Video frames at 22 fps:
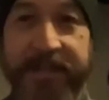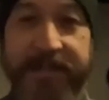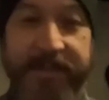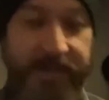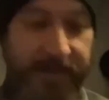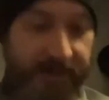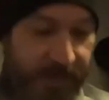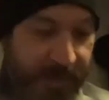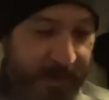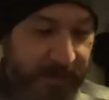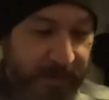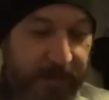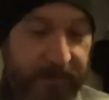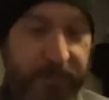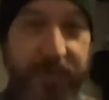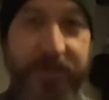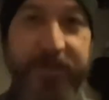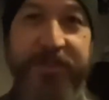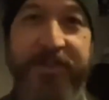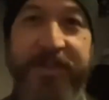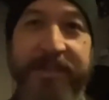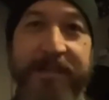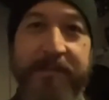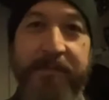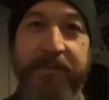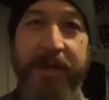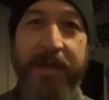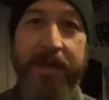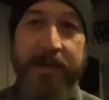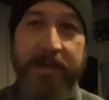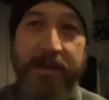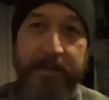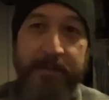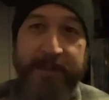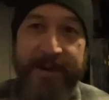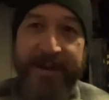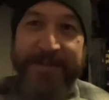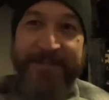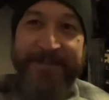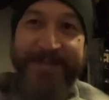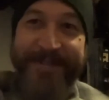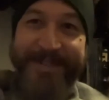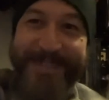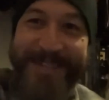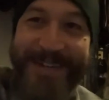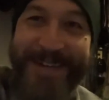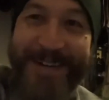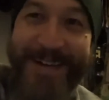I've been pushing it back up every time.